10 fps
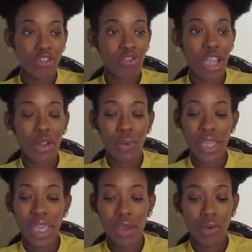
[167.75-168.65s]
right
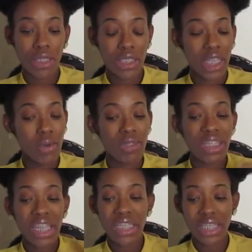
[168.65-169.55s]
away. It was
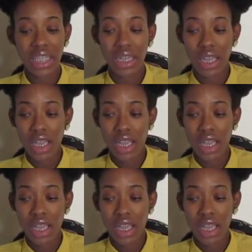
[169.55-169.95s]
instant.